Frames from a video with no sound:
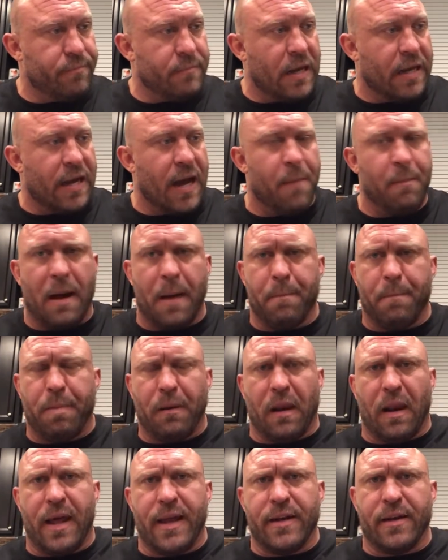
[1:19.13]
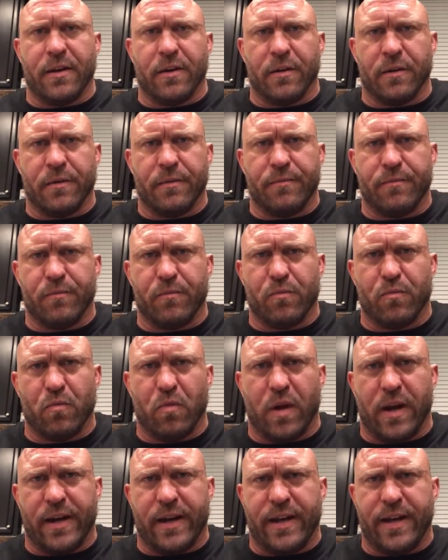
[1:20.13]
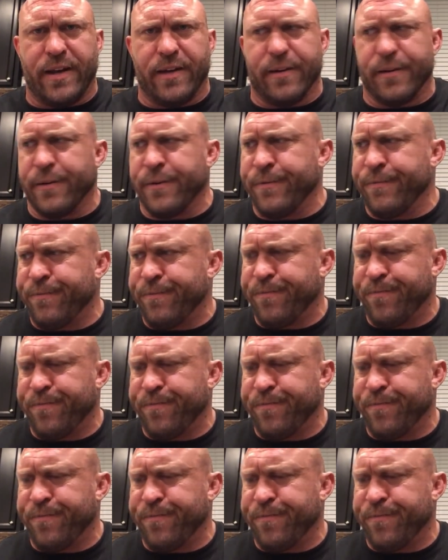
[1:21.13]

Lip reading: I got my blender right here.